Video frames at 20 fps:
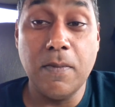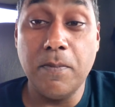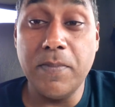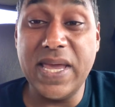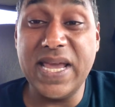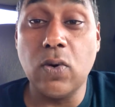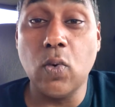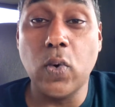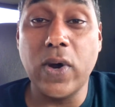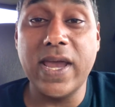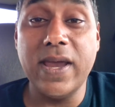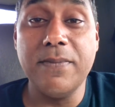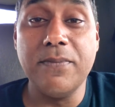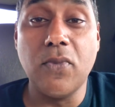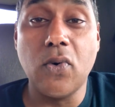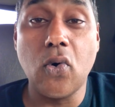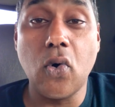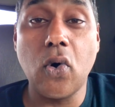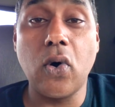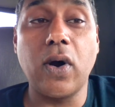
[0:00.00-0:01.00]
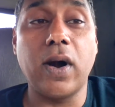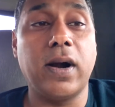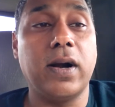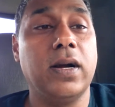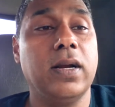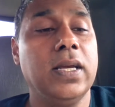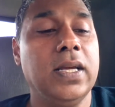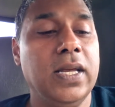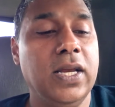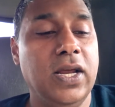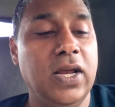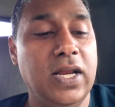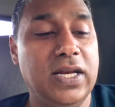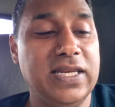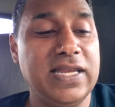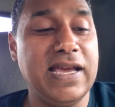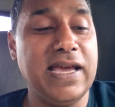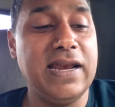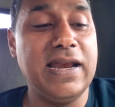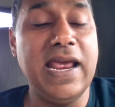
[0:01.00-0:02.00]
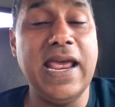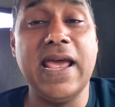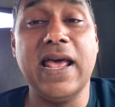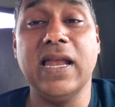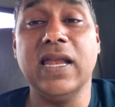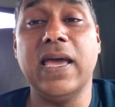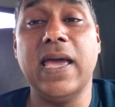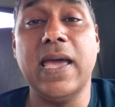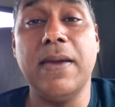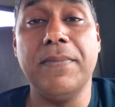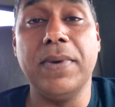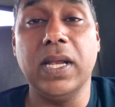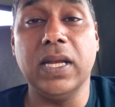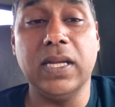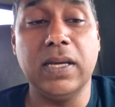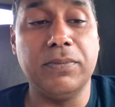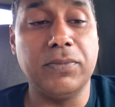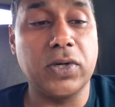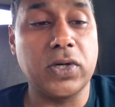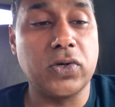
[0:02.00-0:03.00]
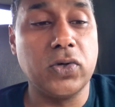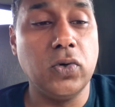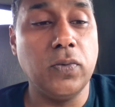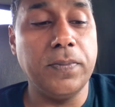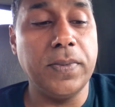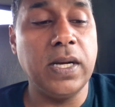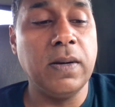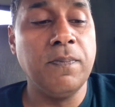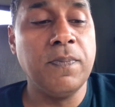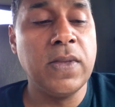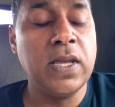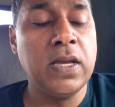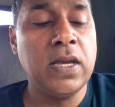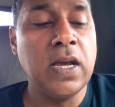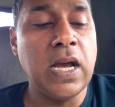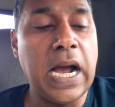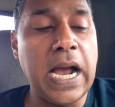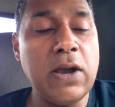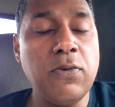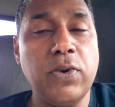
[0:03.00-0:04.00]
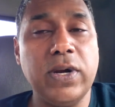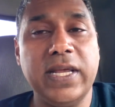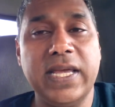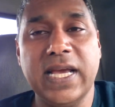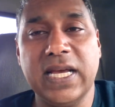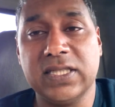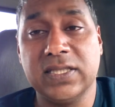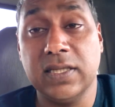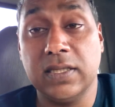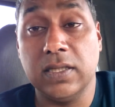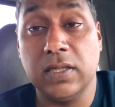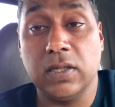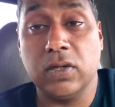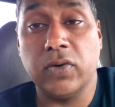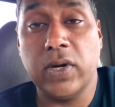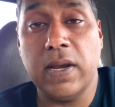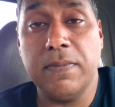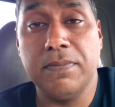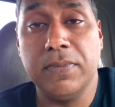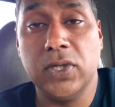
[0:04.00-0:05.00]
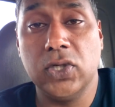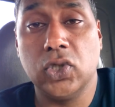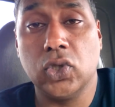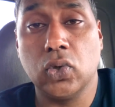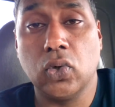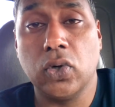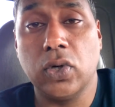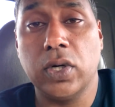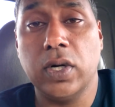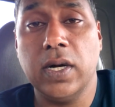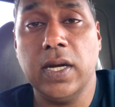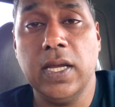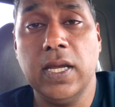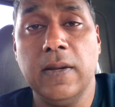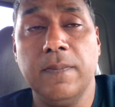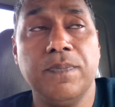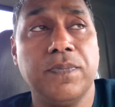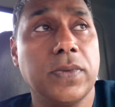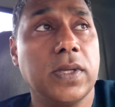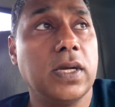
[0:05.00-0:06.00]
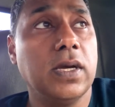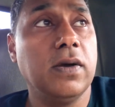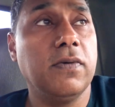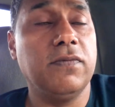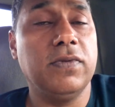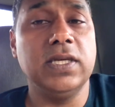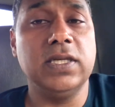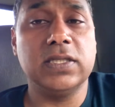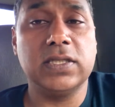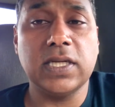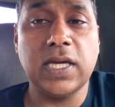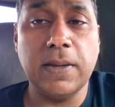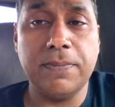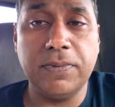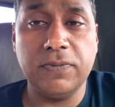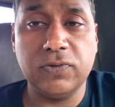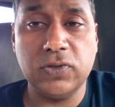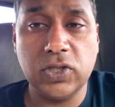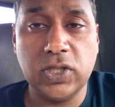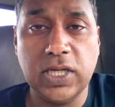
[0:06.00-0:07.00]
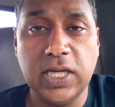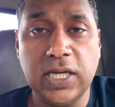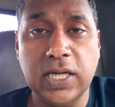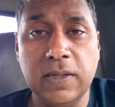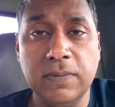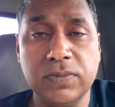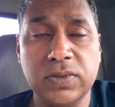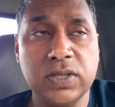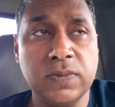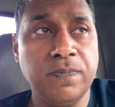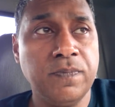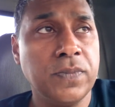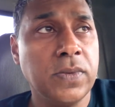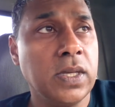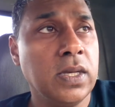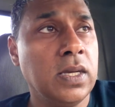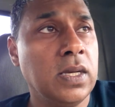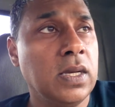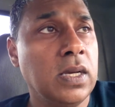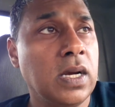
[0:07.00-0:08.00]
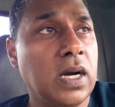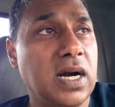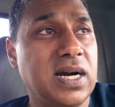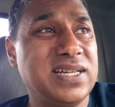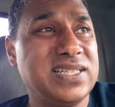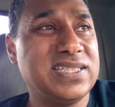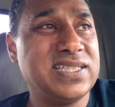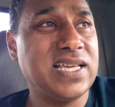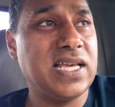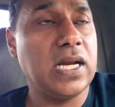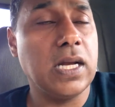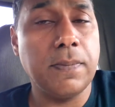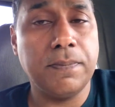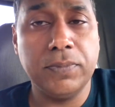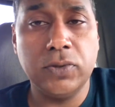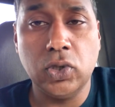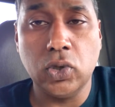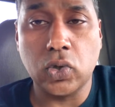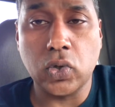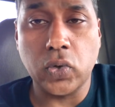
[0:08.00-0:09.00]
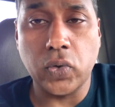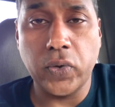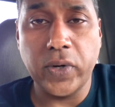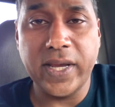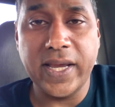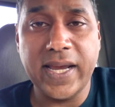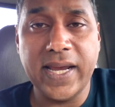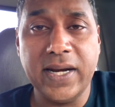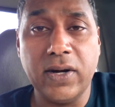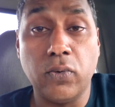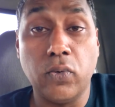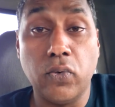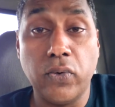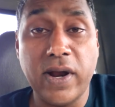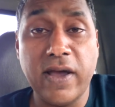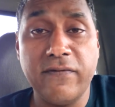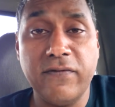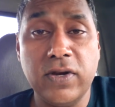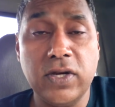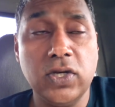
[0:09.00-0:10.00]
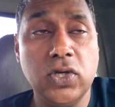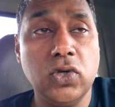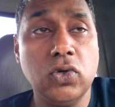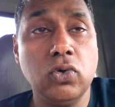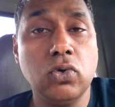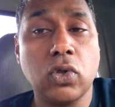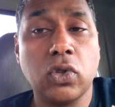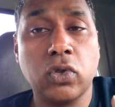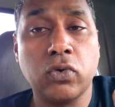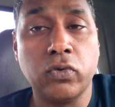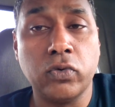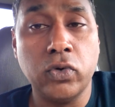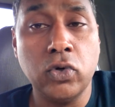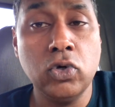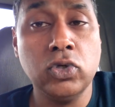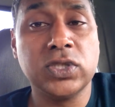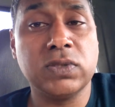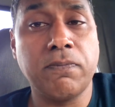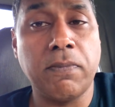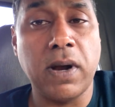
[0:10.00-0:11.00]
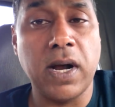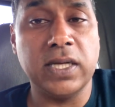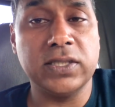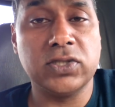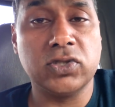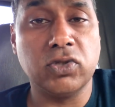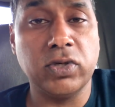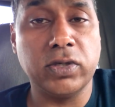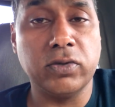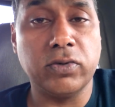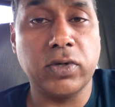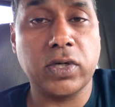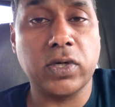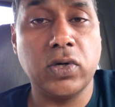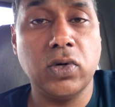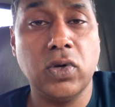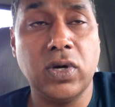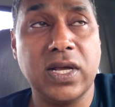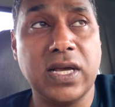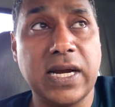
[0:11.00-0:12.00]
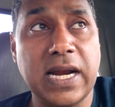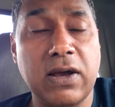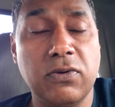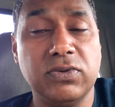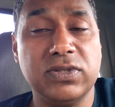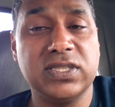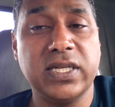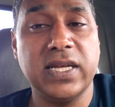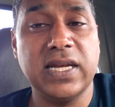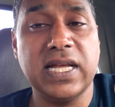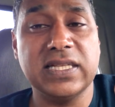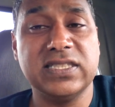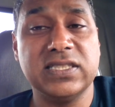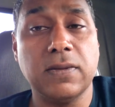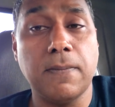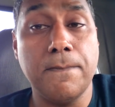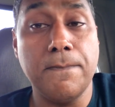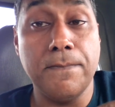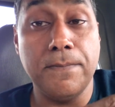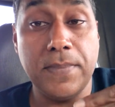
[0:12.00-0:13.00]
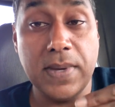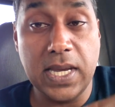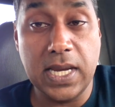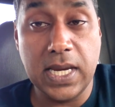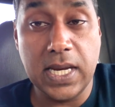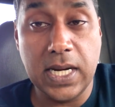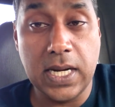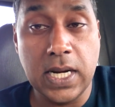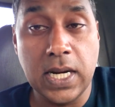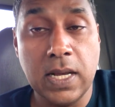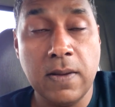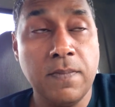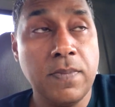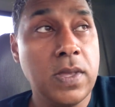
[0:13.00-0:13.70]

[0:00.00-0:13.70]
make way more than L mlm recruitment i would guess that the great majority of these type of schemes are set up to create revenue through sponsoring recruiting and i would say that's the main